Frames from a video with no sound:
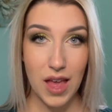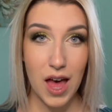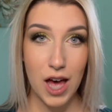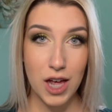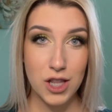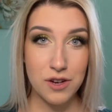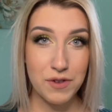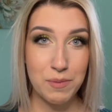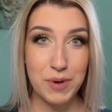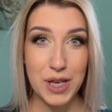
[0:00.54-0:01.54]
Hello
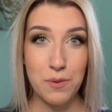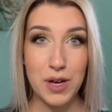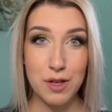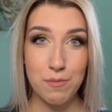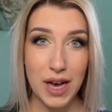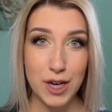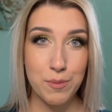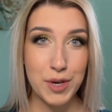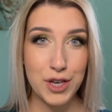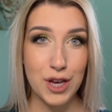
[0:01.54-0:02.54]
everybody, welcome back to
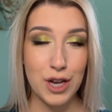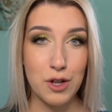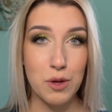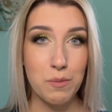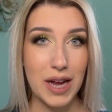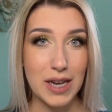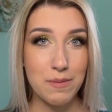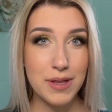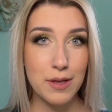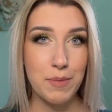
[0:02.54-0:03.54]
my channel. My name
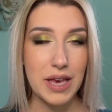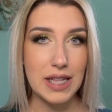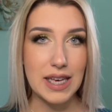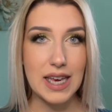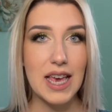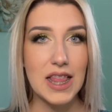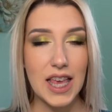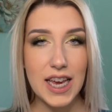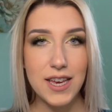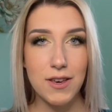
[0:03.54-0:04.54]
is Bailey, and
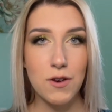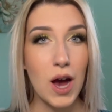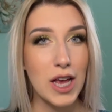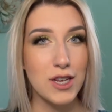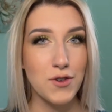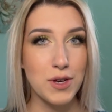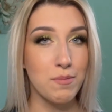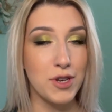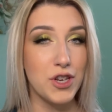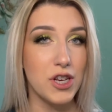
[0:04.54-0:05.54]
like you, I enjoy
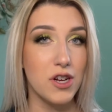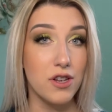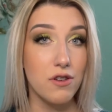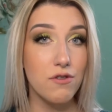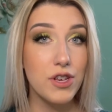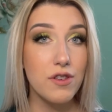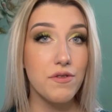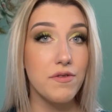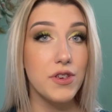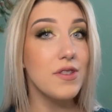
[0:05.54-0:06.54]
binging on tutorials,
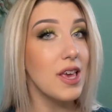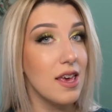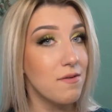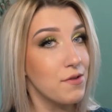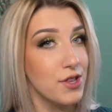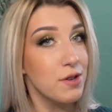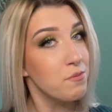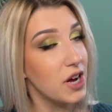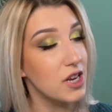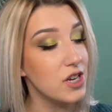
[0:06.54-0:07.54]
reviews, and first
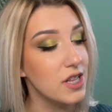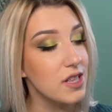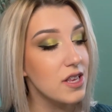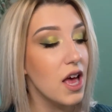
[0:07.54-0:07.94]
impressions.